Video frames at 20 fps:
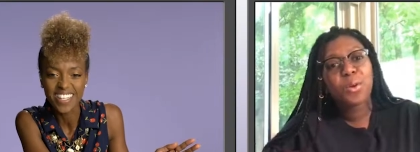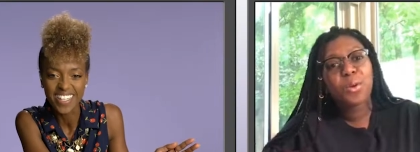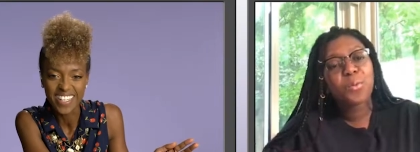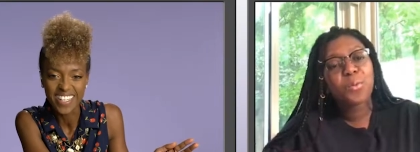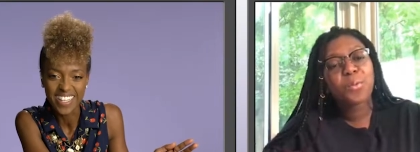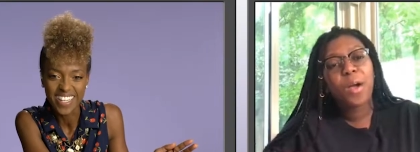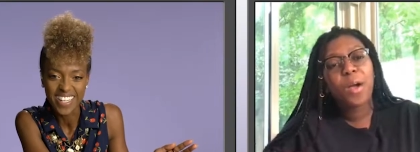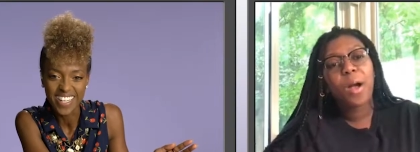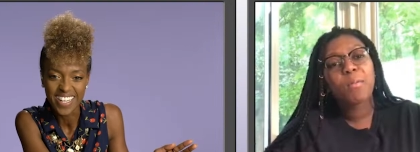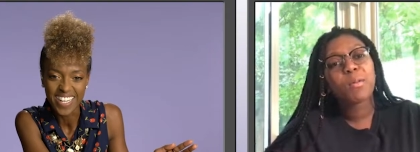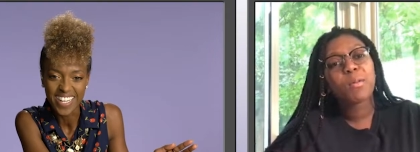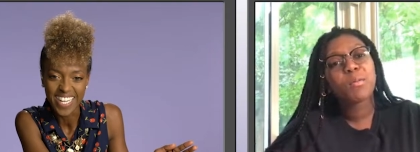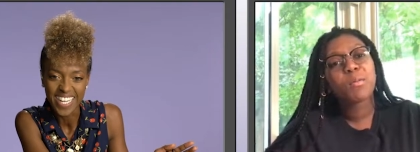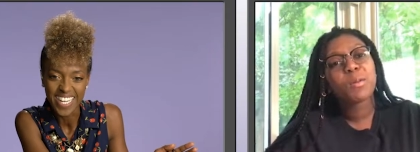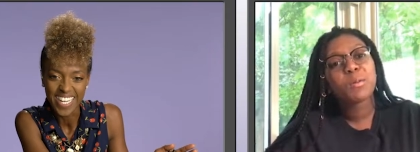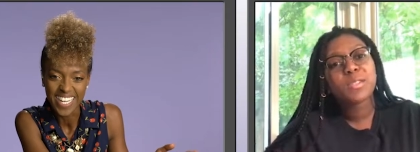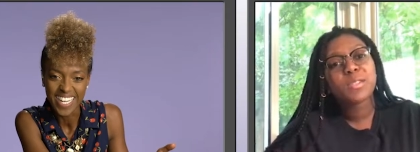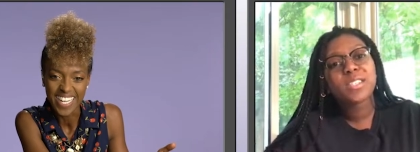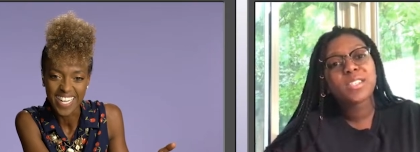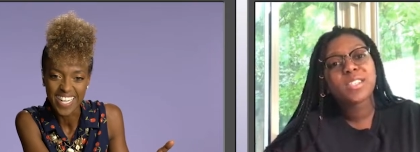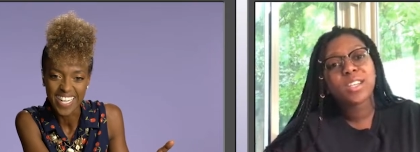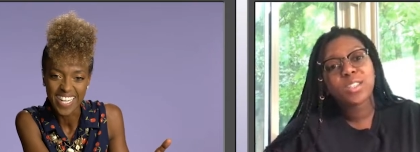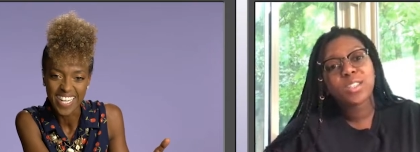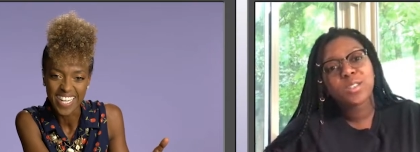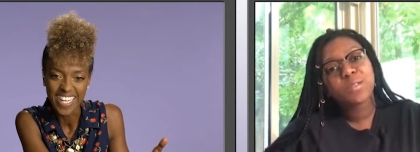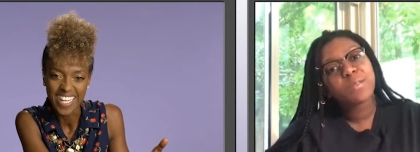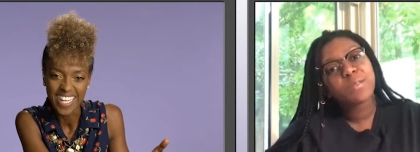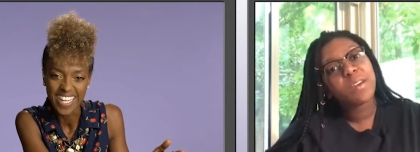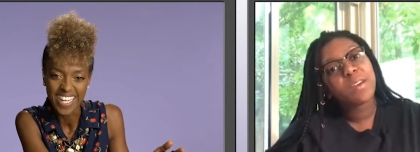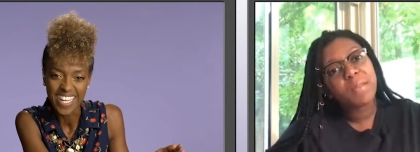Speaker 1: No problem. It was such
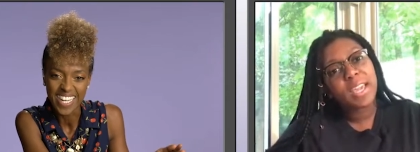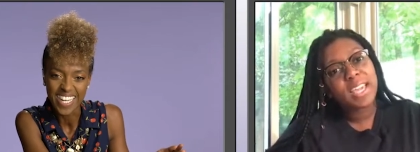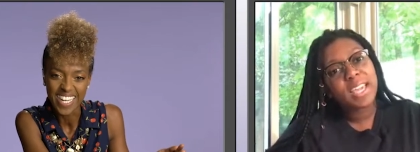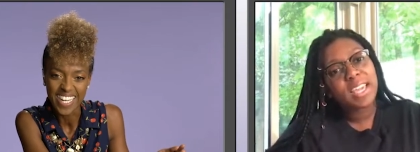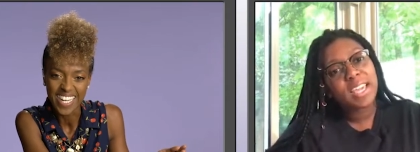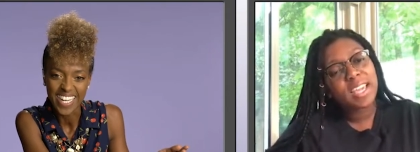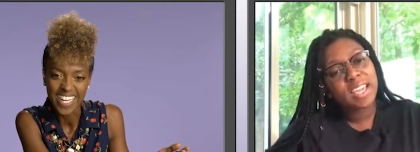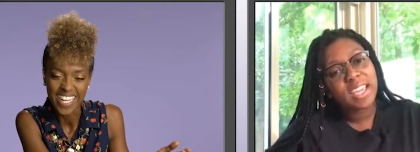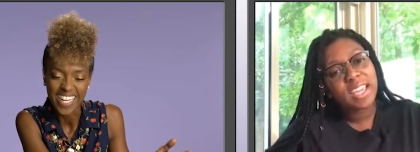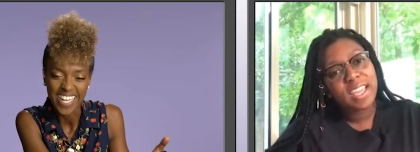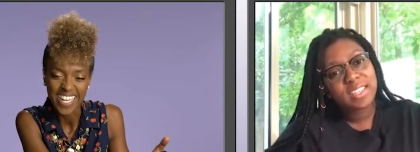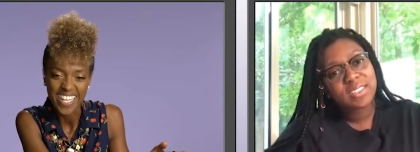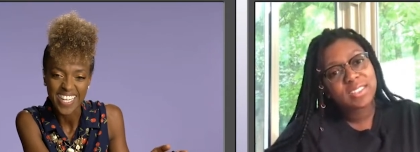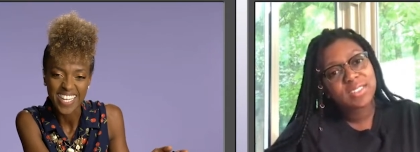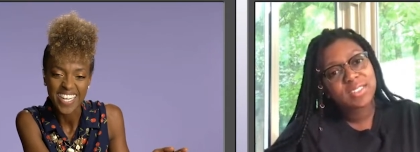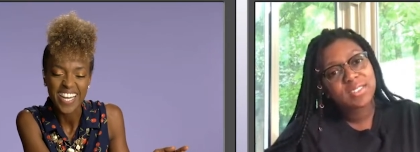a fun making it.